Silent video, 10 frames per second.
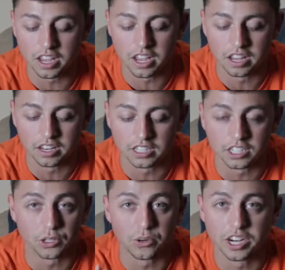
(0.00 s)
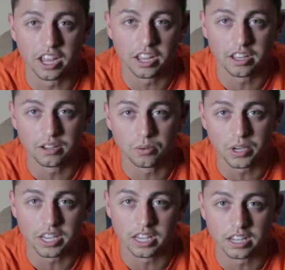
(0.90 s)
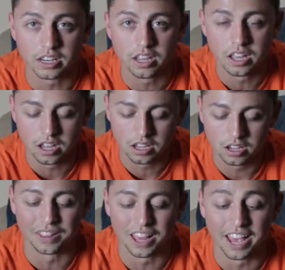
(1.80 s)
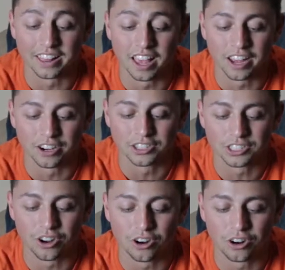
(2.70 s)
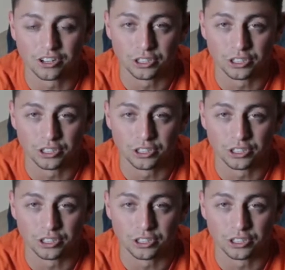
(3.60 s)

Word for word: and it's a 3-day weekend. The headliners are